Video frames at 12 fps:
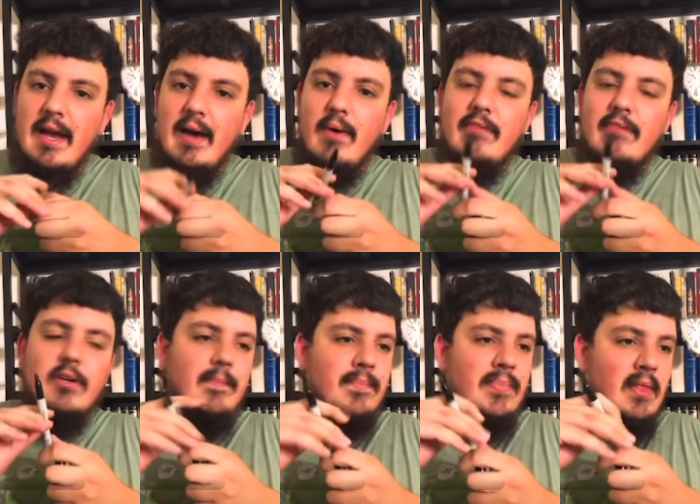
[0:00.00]

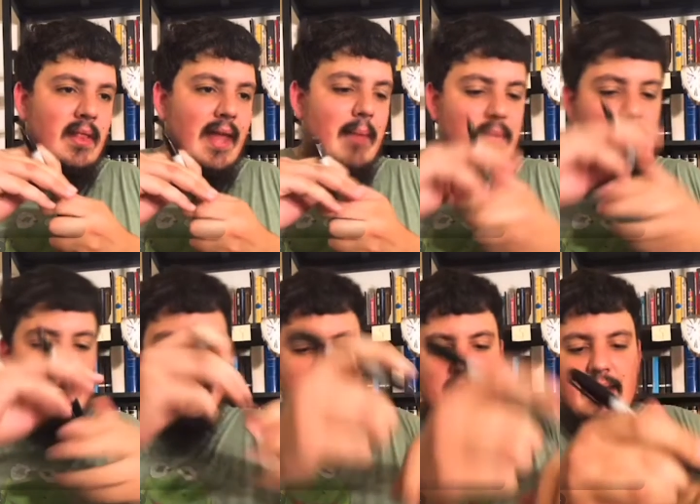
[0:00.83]
However, that
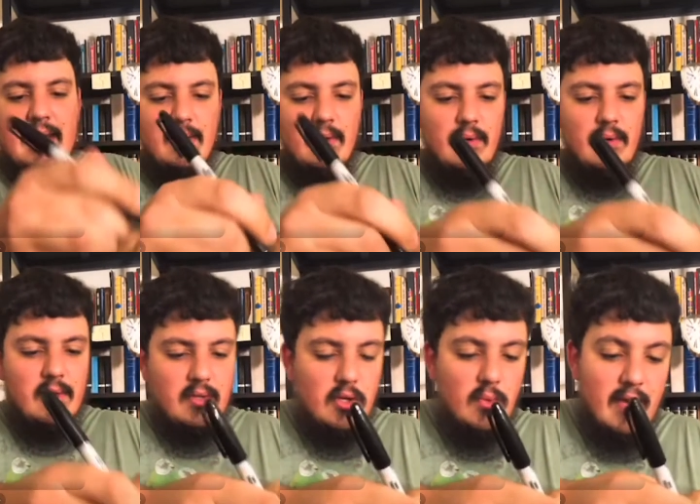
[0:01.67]
being said,
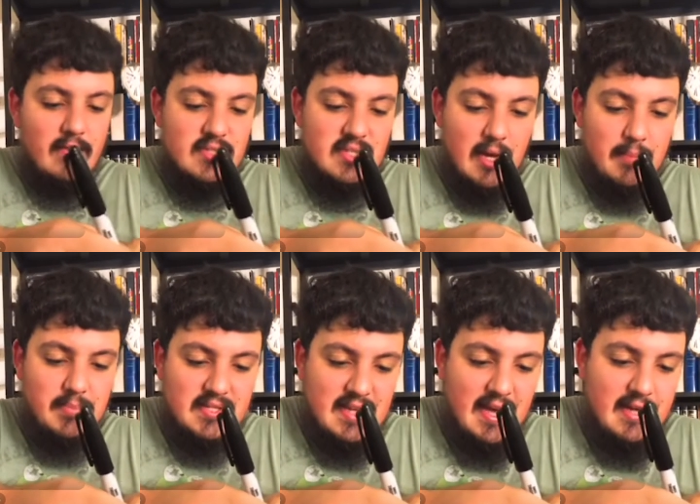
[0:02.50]
you have
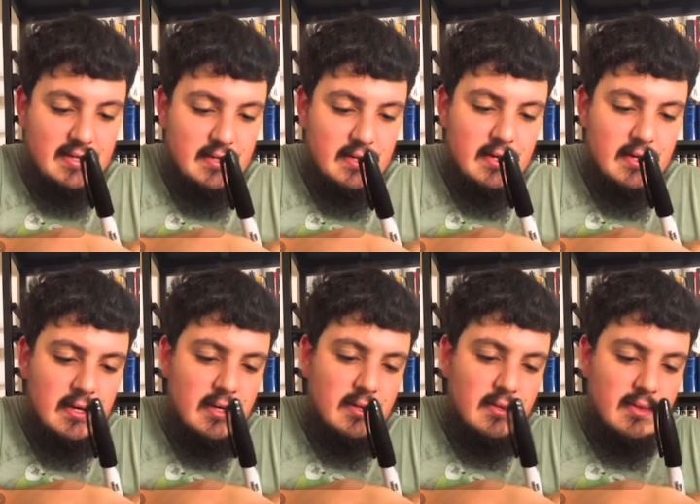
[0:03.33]
stopped us at
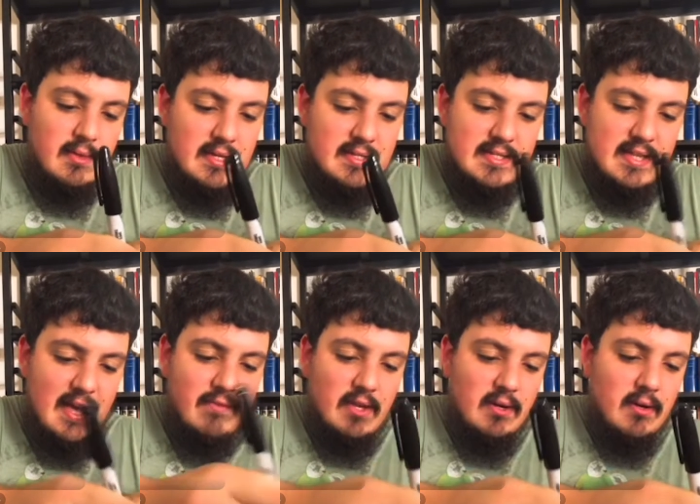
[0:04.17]
the
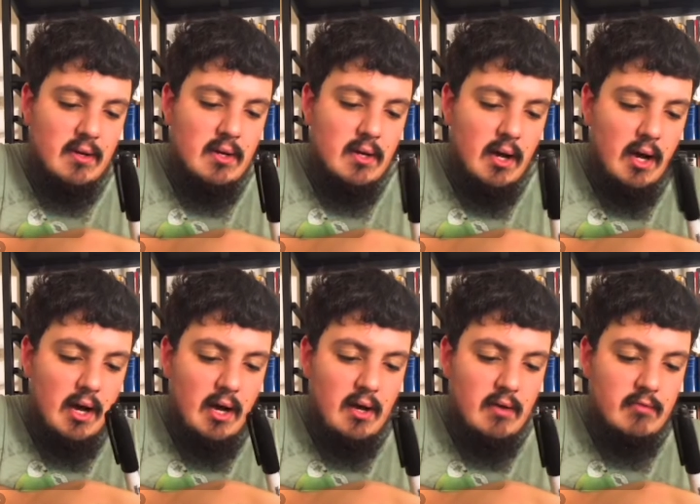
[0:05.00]
7
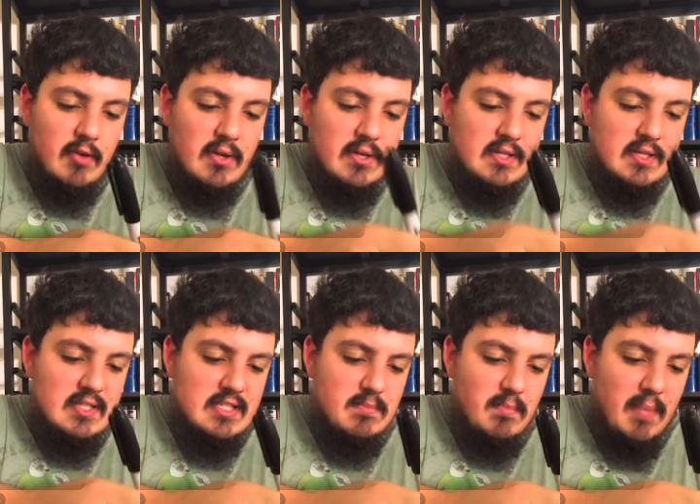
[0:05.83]
of
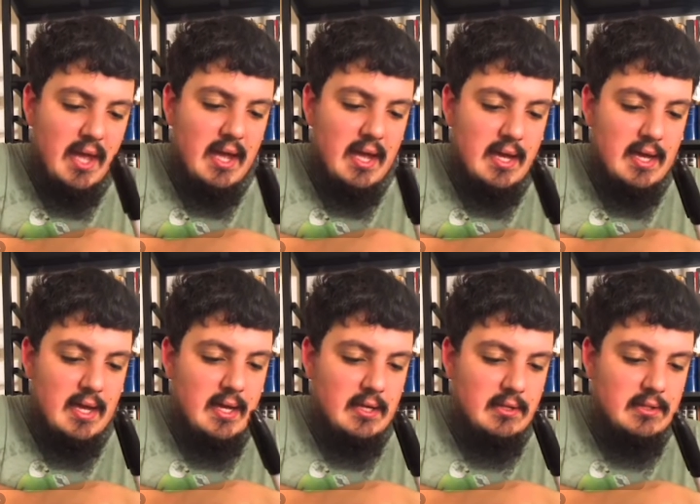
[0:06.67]

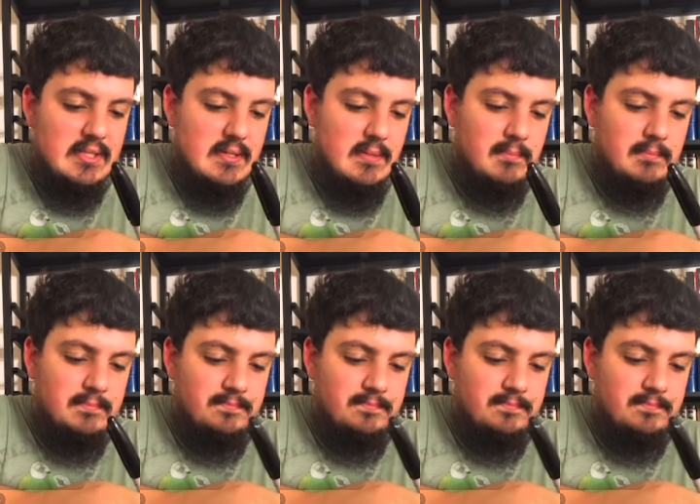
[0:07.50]
spades.